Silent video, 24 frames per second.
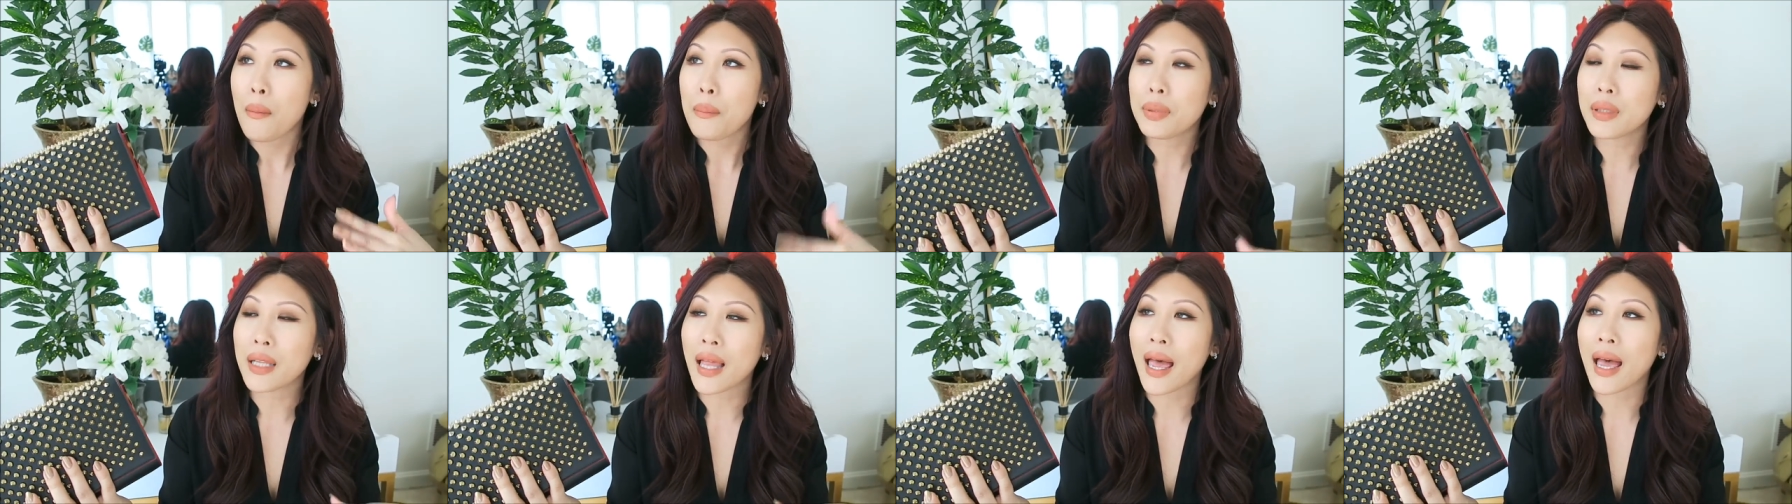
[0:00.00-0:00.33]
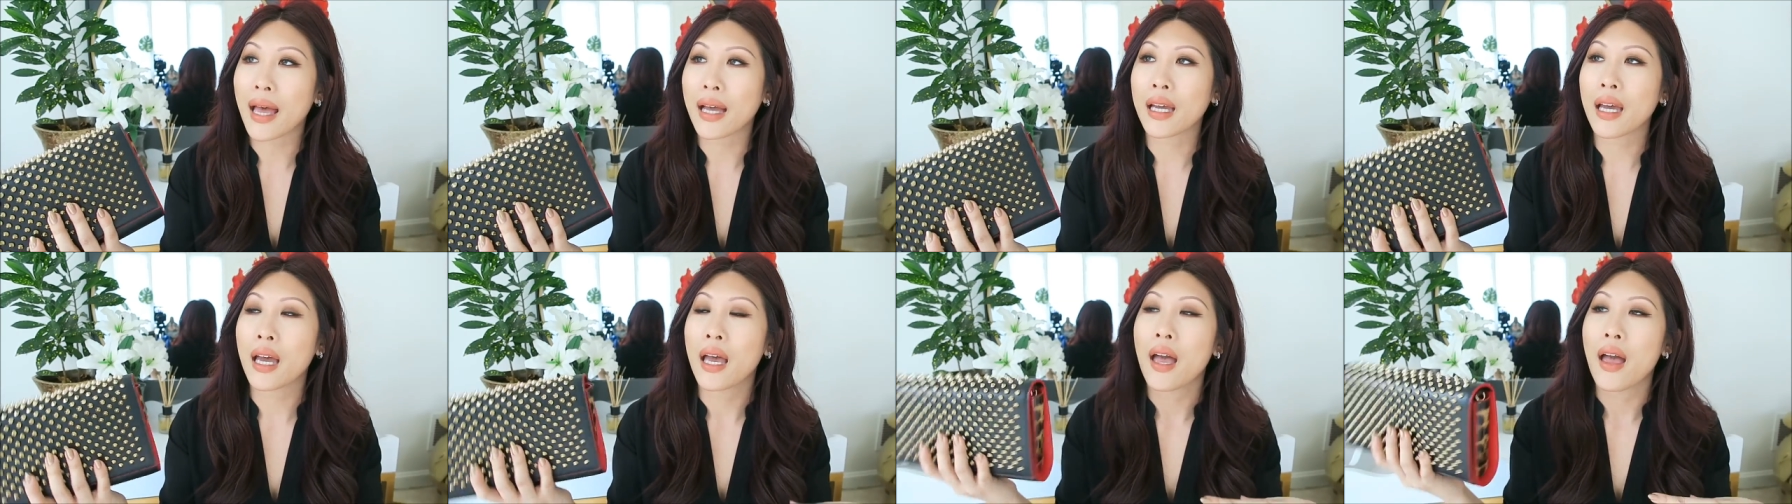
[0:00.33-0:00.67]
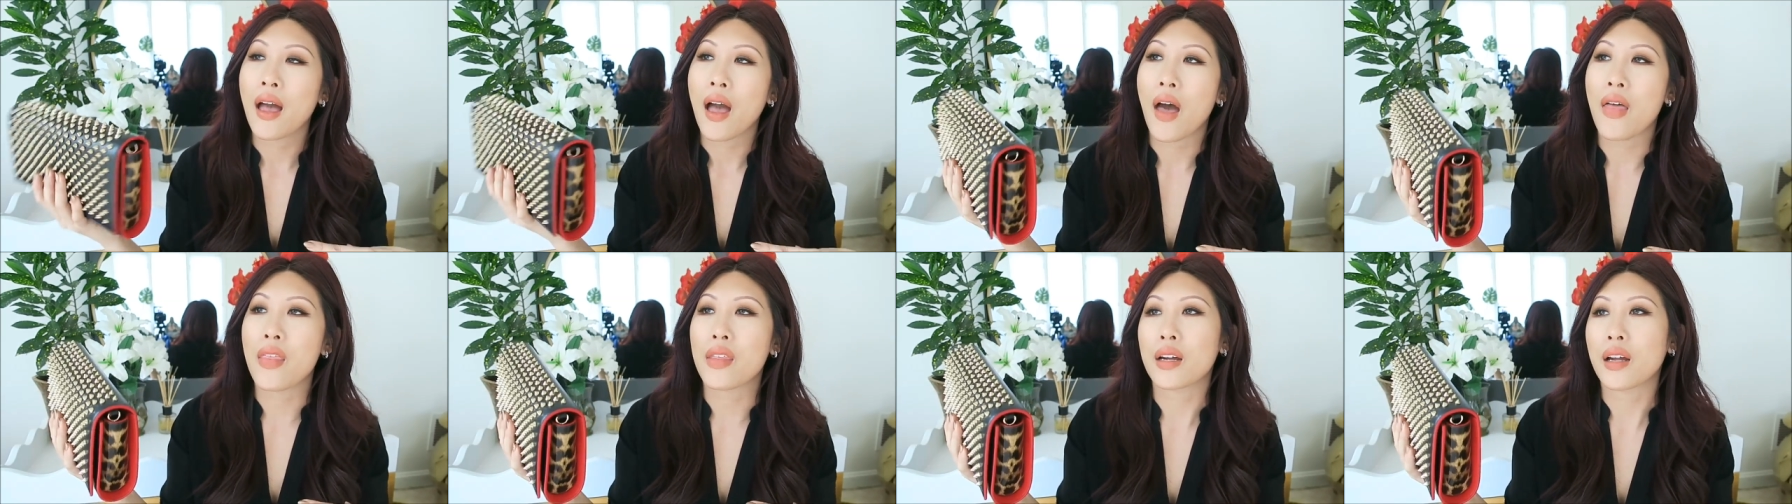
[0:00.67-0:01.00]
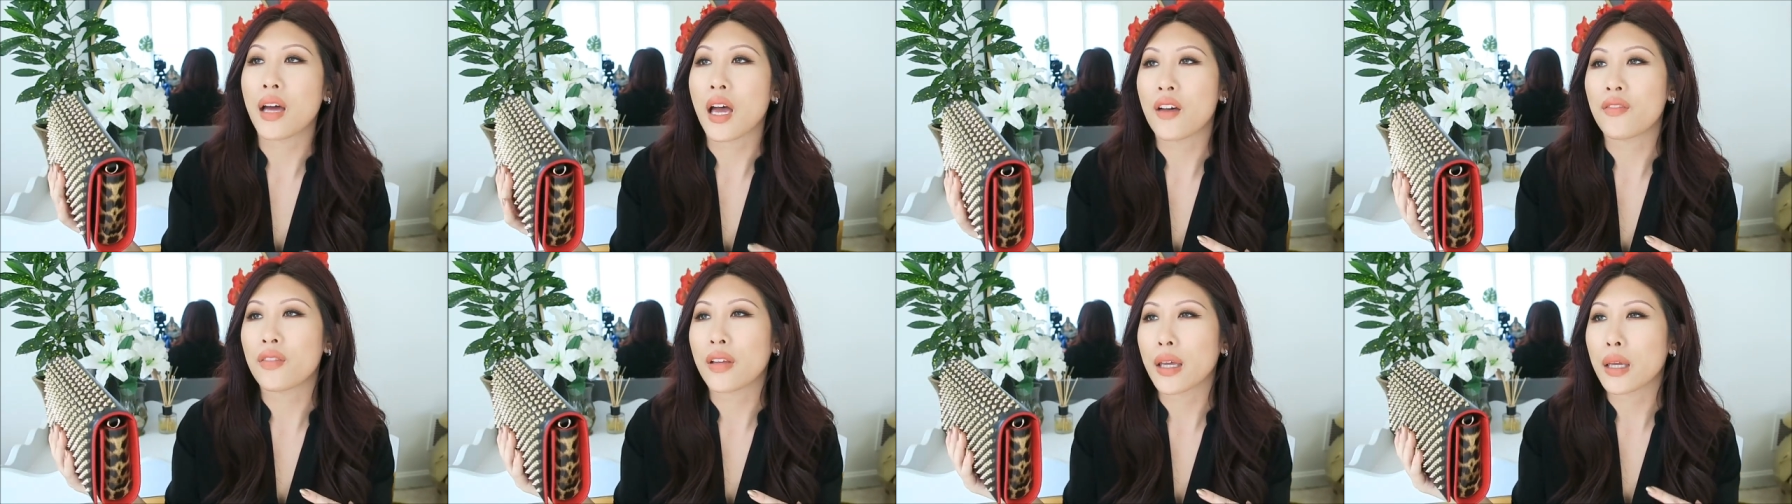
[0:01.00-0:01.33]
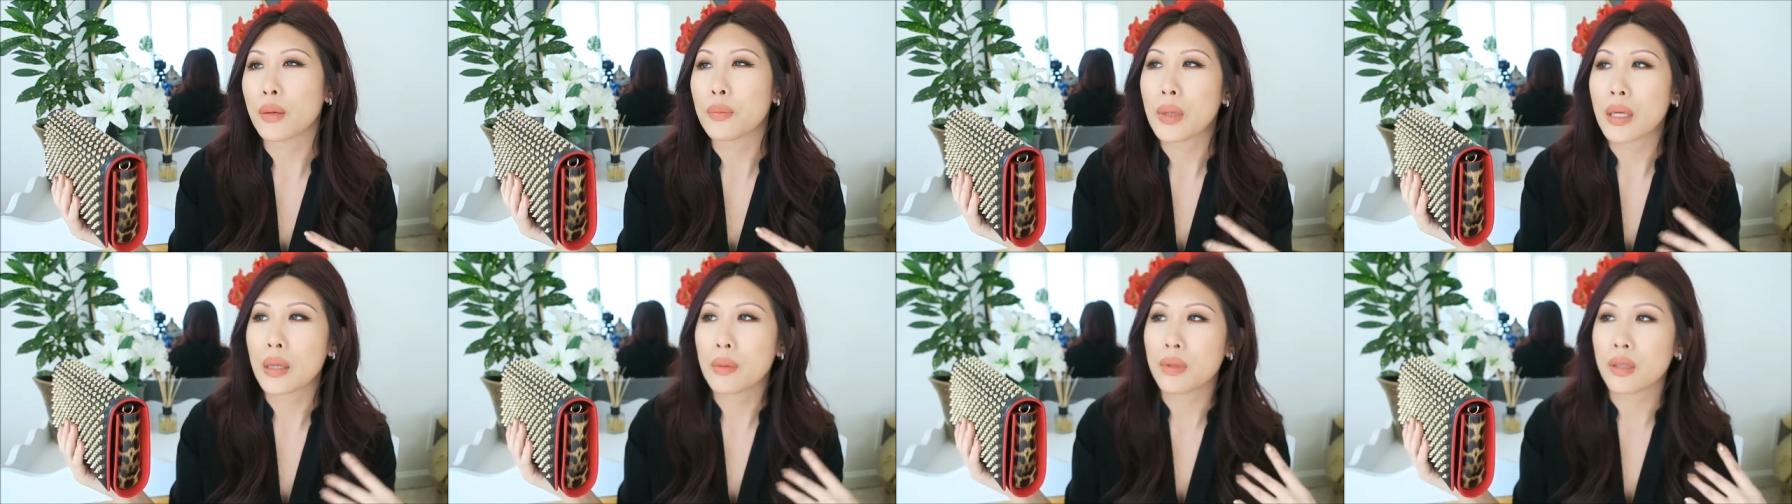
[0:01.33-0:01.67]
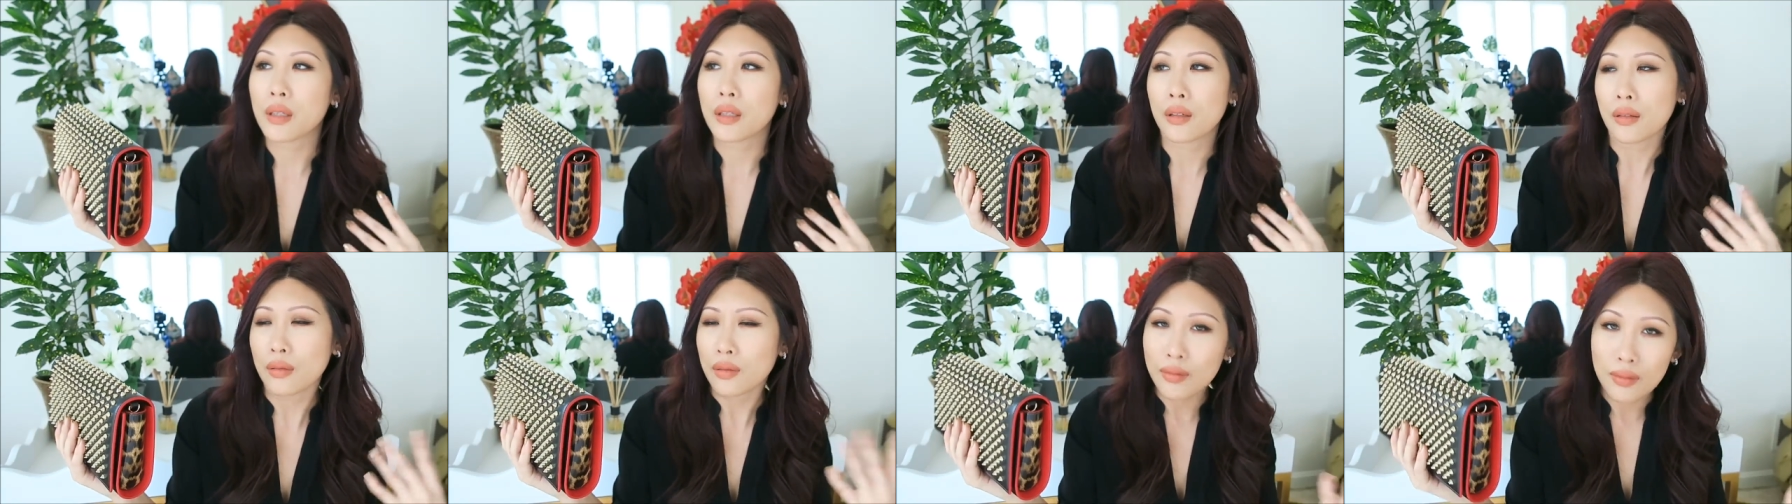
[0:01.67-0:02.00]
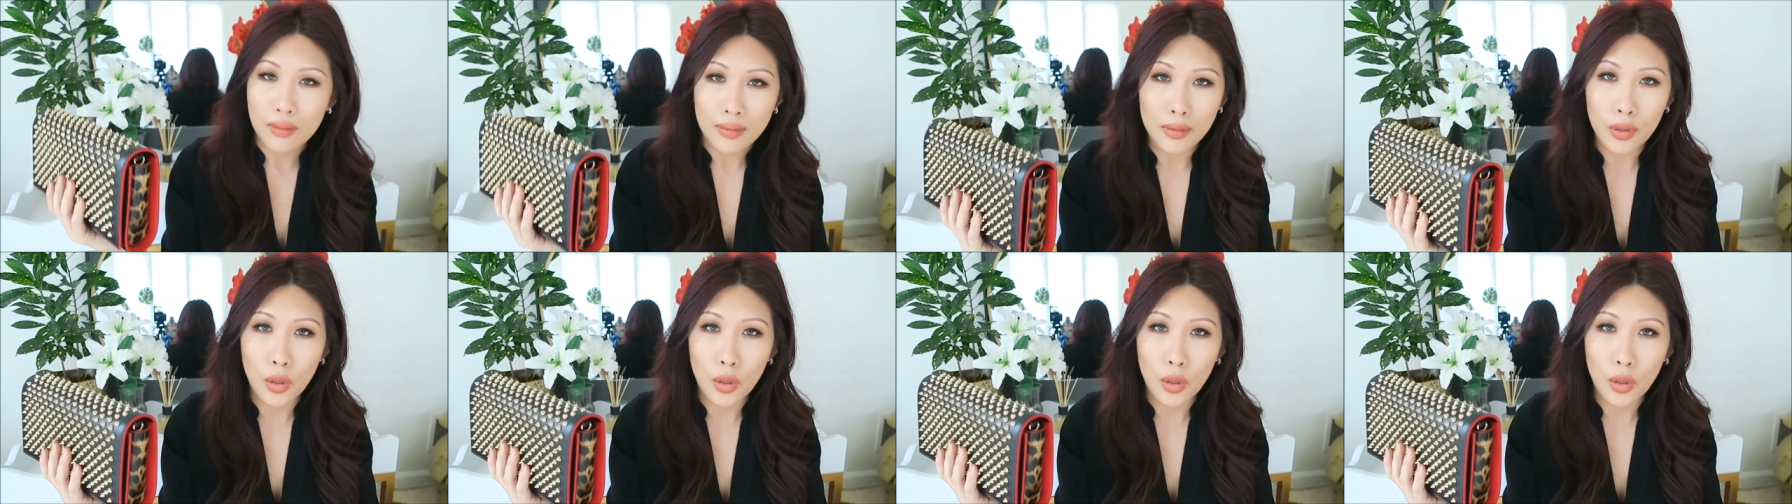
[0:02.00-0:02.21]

black and then I'll have like maybe